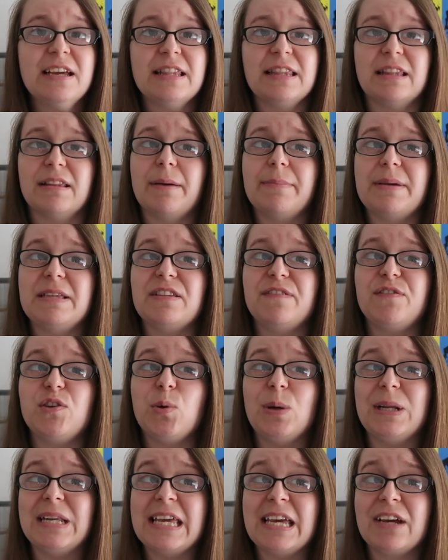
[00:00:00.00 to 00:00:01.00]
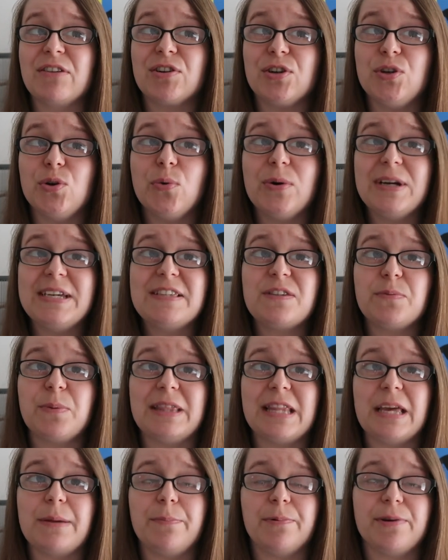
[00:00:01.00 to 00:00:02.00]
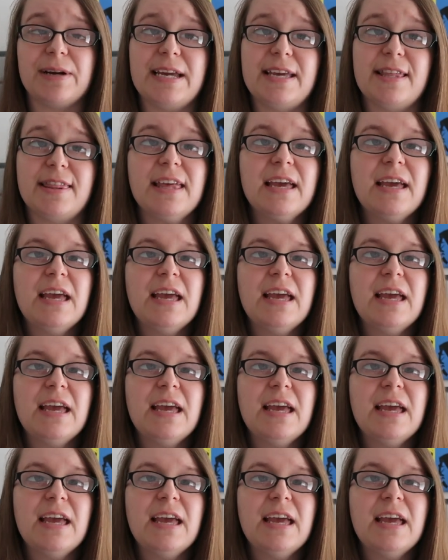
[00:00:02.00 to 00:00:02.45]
Now, that means if you can hear a noise when they breathe,